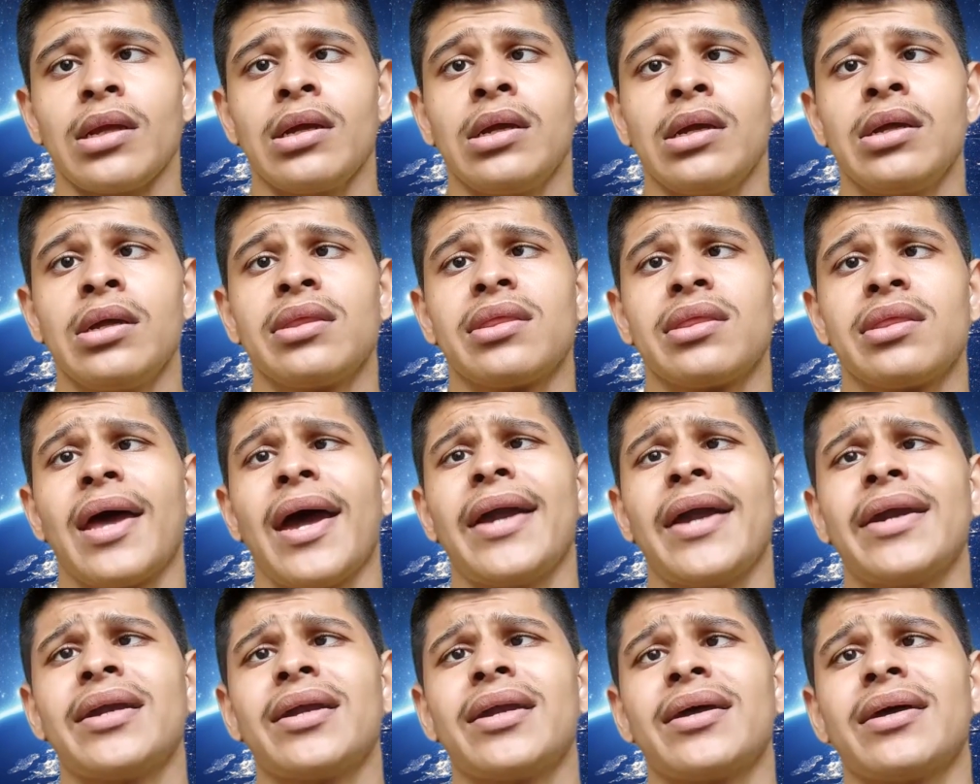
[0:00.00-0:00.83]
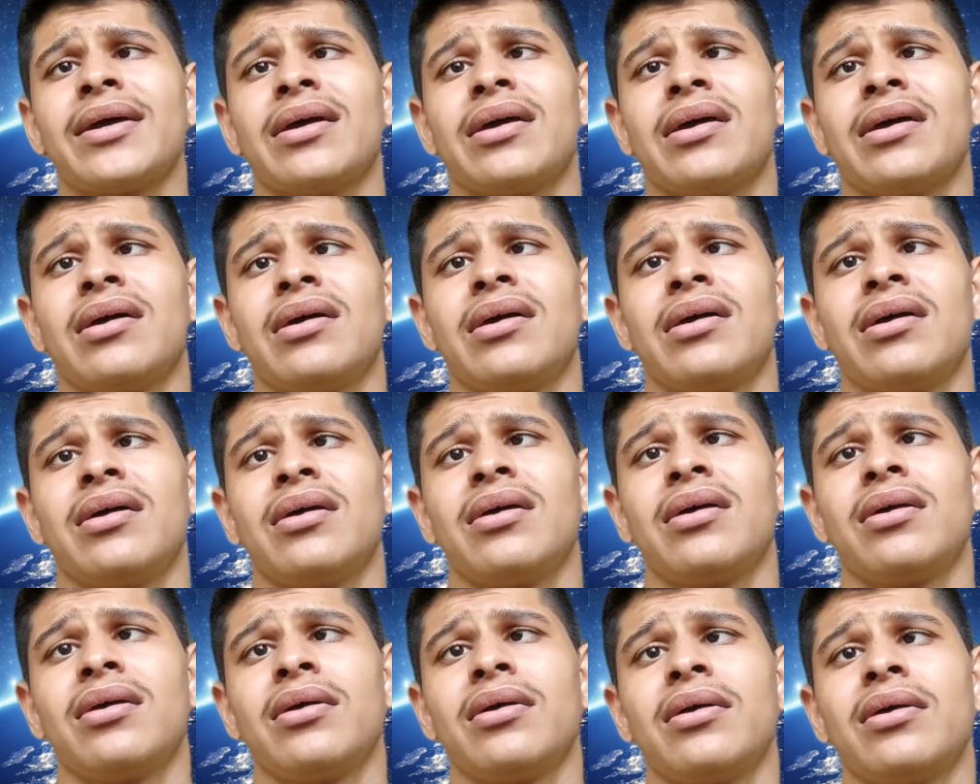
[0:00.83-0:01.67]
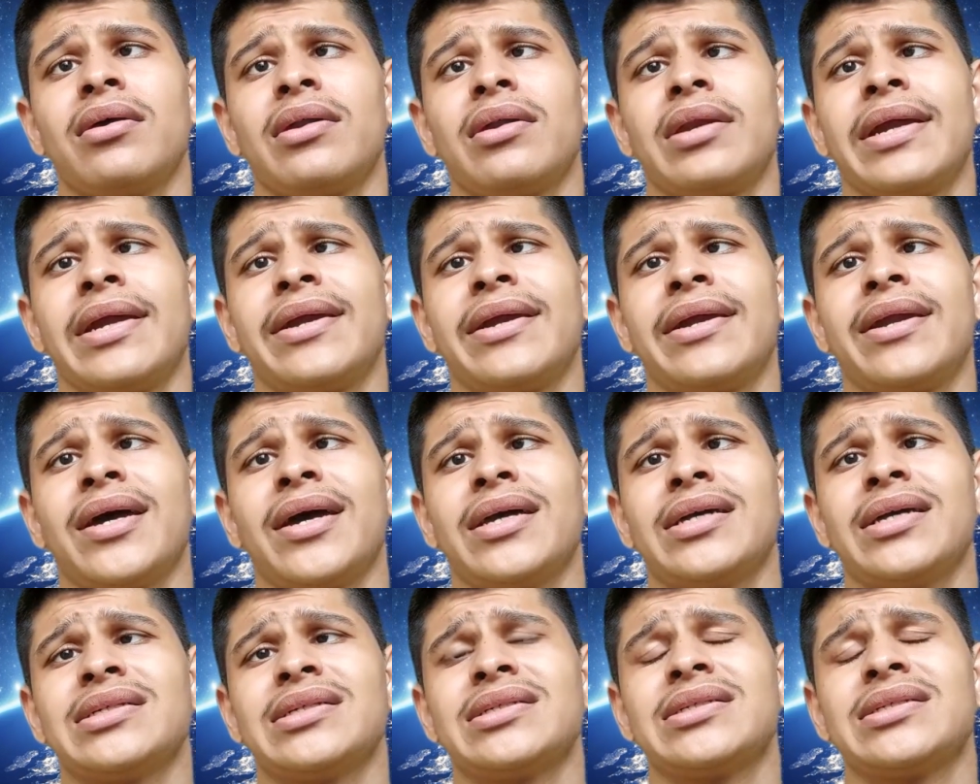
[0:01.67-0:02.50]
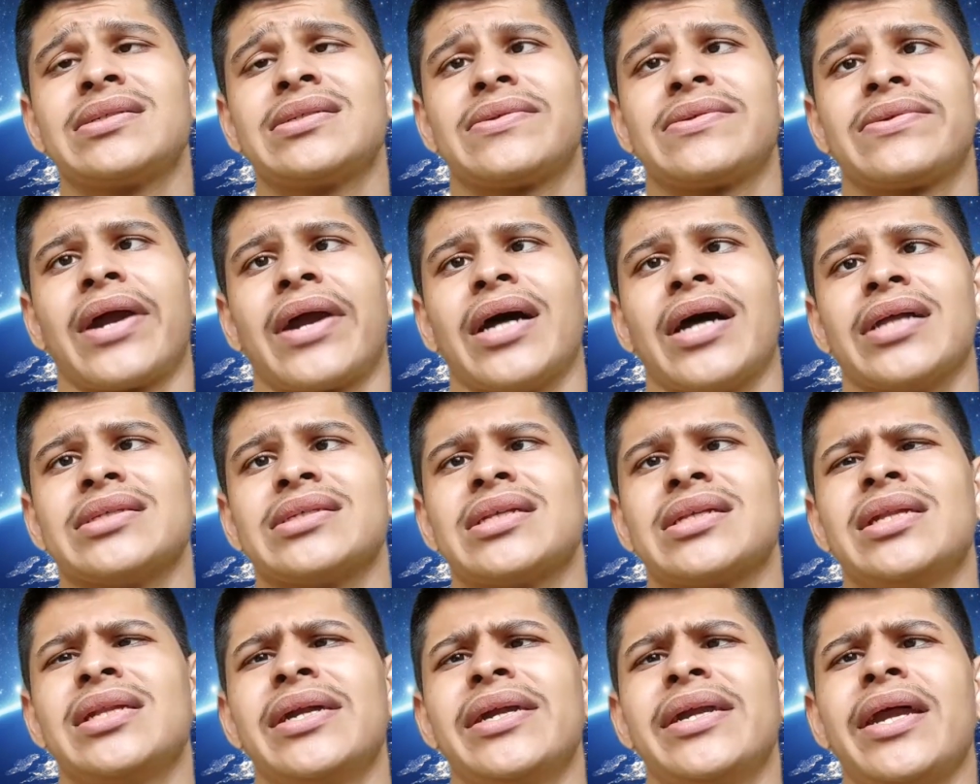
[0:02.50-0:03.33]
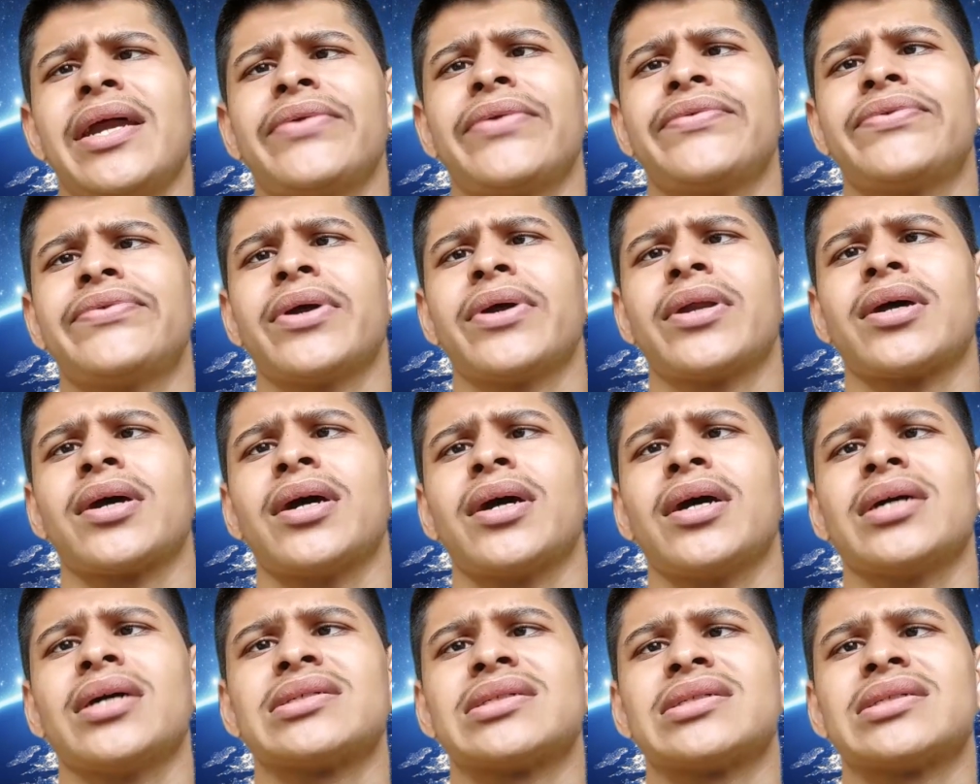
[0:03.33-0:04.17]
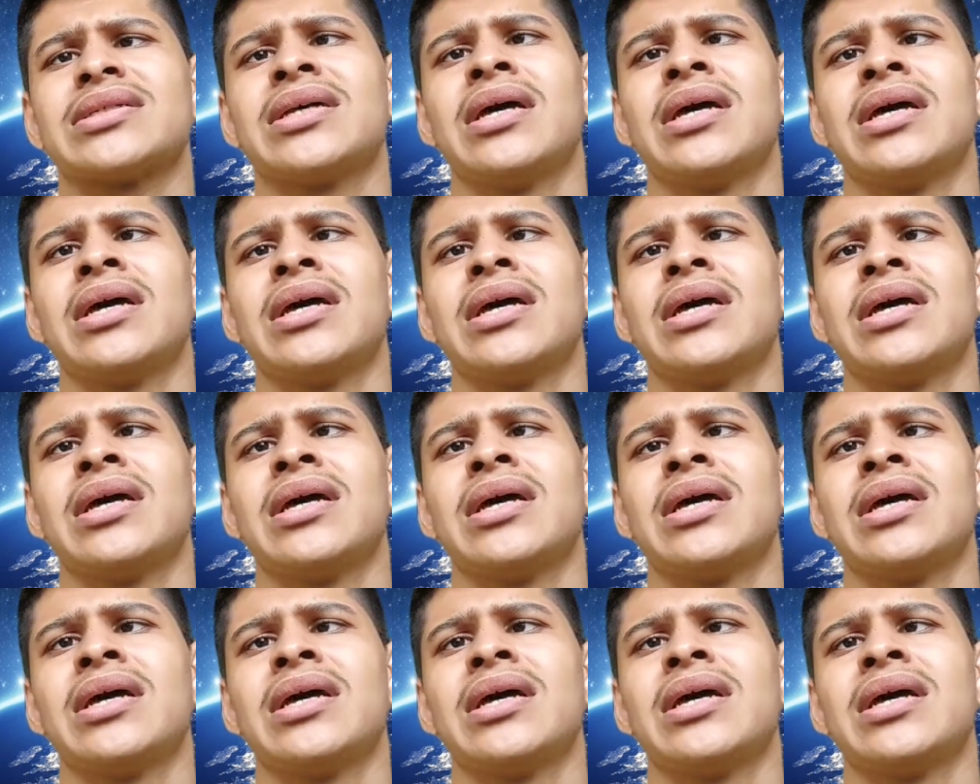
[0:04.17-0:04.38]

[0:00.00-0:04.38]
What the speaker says: that data is translated for us